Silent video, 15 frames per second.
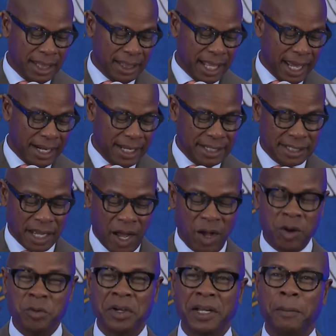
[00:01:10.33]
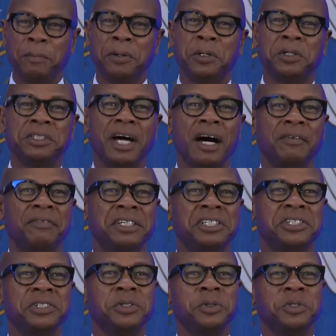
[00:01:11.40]
that he's already pulled off
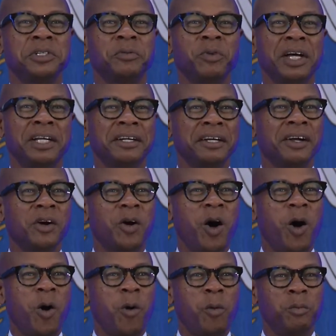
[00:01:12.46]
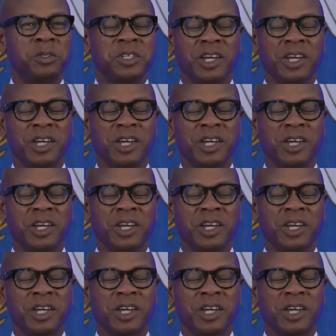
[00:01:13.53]
his shoes and ready to go home.